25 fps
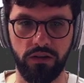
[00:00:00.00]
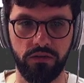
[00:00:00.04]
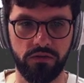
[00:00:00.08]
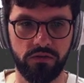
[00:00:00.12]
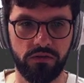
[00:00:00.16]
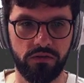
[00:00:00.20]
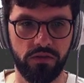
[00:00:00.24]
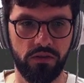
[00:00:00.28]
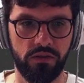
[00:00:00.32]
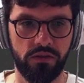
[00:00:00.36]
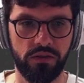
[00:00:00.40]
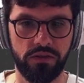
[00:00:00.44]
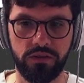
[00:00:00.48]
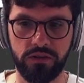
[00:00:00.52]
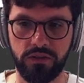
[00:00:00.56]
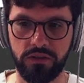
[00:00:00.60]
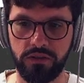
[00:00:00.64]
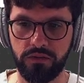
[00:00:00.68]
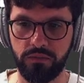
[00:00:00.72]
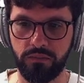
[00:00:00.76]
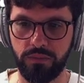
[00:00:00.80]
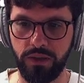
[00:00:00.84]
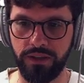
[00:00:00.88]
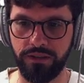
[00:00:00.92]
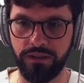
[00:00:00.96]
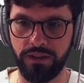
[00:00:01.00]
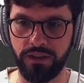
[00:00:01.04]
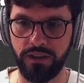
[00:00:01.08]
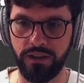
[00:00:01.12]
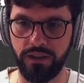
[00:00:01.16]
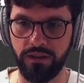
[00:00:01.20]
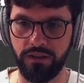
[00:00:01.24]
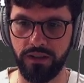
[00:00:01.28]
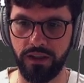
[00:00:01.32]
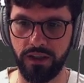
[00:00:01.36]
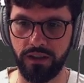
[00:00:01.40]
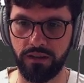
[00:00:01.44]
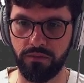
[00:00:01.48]
so this is basically
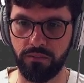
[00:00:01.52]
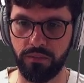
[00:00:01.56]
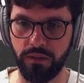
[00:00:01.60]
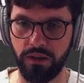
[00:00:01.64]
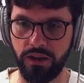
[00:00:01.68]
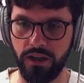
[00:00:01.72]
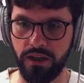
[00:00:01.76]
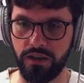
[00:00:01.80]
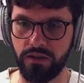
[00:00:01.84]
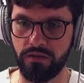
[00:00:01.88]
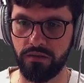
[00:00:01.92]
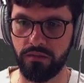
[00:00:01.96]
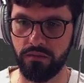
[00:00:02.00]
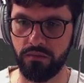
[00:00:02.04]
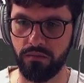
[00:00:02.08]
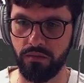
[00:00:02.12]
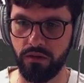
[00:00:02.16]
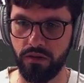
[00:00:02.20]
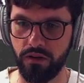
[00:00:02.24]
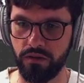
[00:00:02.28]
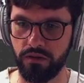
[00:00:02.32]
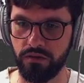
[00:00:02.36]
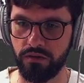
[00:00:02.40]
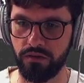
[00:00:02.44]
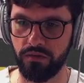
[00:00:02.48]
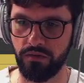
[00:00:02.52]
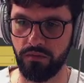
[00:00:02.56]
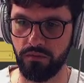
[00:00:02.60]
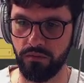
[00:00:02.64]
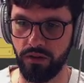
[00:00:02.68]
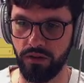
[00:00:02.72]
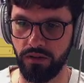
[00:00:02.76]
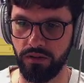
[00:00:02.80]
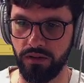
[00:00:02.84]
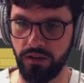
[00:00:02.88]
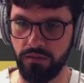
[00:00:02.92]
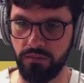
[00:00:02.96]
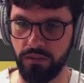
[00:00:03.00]
the explanation
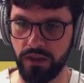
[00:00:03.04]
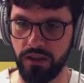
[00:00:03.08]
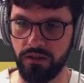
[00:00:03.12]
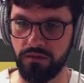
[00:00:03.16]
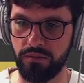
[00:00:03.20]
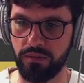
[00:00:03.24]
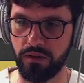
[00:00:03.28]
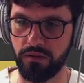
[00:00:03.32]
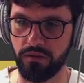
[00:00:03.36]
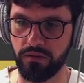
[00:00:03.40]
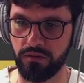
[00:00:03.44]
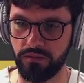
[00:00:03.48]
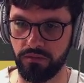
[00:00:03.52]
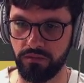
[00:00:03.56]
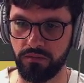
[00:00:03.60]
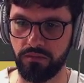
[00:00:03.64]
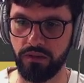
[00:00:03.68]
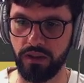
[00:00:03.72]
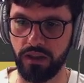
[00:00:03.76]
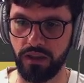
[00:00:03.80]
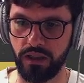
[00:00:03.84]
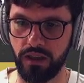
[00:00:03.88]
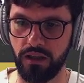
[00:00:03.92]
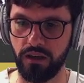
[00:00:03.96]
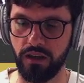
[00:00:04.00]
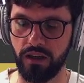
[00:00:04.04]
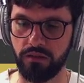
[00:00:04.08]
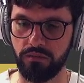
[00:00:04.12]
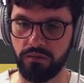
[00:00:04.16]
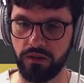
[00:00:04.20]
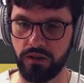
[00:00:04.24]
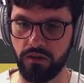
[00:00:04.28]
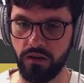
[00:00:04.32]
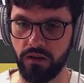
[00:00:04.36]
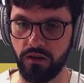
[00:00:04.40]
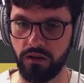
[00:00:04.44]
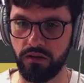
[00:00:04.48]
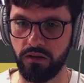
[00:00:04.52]
what that means, because again, like we
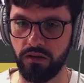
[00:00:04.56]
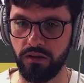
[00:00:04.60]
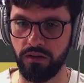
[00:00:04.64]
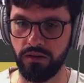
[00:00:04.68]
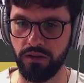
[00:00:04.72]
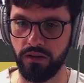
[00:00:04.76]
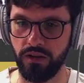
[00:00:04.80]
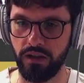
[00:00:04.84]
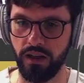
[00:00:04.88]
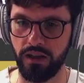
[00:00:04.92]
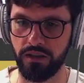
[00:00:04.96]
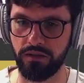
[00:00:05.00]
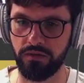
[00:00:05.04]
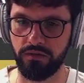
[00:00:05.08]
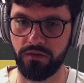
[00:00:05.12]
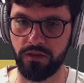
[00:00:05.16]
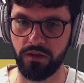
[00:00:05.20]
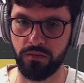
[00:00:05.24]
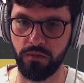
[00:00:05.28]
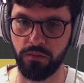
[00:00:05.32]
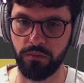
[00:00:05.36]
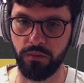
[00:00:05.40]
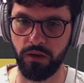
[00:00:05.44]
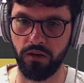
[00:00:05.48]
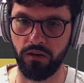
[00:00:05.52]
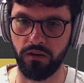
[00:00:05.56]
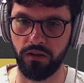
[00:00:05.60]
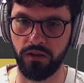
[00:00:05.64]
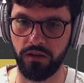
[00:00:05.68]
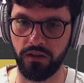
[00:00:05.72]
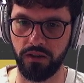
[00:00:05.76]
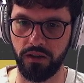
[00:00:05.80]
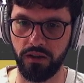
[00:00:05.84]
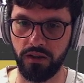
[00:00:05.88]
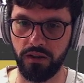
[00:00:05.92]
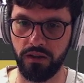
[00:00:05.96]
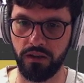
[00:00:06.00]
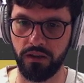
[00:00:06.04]
talked on the last stream about it,
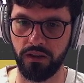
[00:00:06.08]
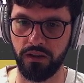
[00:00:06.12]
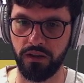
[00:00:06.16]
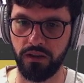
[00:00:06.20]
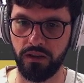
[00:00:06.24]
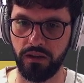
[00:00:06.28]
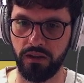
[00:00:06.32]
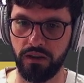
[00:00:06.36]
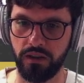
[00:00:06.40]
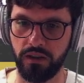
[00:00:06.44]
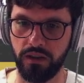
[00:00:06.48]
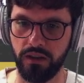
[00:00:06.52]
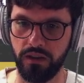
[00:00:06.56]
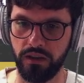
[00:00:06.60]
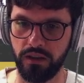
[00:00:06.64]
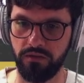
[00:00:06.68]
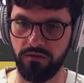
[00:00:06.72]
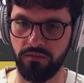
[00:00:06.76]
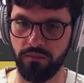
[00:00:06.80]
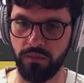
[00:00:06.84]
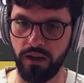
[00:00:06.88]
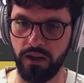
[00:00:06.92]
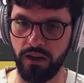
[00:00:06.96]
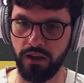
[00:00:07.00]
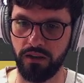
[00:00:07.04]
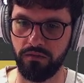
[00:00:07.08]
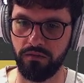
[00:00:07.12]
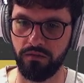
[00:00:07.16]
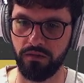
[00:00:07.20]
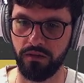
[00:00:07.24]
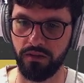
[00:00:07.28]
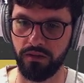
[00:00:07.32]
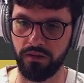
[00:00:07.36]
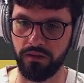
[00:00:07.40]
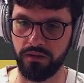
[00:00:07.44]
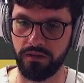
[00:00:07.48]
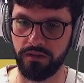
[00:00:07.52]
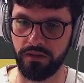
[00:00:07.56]
and even Matt
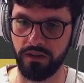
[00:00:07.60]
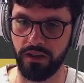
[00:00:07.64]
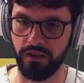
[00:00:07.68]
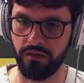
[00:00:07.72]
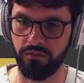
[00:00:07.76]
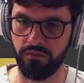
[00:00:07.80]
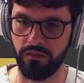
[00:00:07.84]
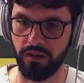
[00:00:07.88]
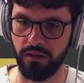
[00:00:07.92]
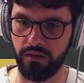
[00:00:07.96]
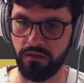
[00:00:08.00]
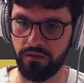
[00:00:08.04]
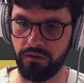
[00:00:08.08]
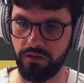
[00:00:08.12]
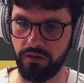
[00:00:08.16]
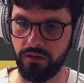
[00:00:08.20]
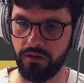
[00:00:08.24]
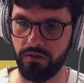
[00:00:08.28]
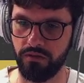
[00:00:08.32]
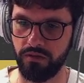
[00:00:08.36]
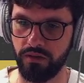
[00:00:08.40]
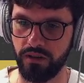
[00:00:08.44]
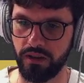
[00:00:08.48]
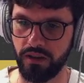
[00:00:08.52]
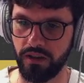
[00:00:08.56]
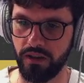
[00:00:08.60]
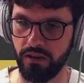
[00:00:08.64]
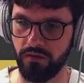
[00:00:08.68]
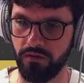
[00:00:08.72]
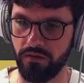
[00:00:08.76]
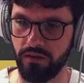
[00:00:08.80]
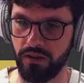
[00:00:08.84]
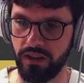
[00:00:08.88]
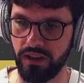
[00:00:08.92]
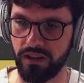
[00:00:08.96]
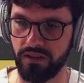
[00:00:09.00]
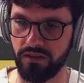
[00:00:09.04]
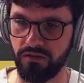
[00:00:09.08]
said, well, you know, he kind of
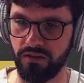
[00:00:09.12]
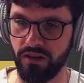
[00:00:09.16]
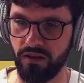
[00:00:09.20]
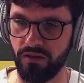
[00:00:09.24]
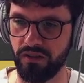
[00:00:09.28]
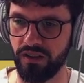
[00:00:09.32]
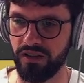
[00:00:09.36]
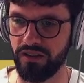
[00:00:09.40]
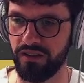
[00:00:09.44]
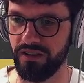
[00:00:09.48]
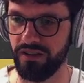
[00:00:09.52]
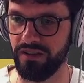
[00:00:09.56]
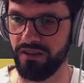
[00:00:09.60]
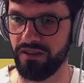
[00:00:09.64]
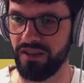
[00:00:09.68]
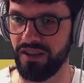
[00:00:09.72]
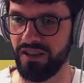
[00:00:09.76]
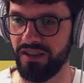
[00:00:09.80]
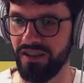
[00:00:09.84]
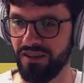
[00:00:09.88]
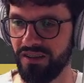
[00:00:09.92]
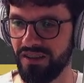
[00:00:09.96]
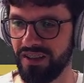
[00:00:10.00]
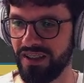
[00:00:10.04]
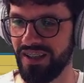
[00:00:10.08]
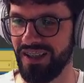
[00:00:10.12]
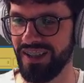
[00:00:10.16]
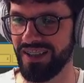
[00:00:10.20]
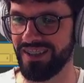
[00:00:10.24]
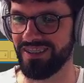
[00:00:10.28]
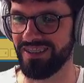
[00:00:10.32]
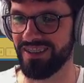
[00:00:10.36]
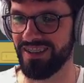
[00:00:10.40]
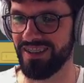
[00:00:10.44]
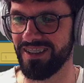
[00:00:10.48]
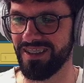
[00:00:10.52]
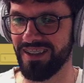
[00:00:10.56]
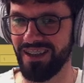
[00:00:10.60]
clicks around until it clicks
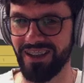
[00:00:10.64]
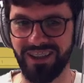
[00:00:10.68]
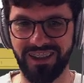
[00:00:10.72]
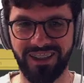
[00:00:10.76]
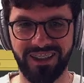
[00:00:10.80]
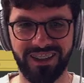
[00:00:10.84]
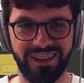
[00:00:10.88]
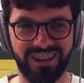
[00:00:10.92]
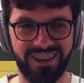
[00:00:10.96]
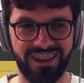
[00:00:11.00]
in, and